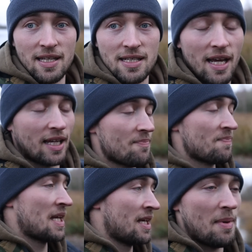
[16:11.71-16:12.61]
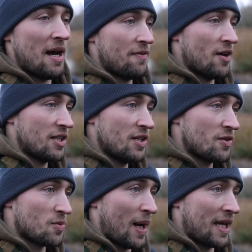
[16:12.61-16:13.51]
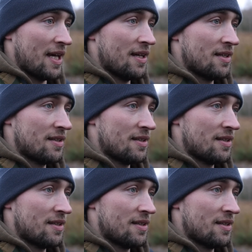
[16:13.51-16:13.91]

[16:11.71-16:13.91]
this lake. How far did you just whack it?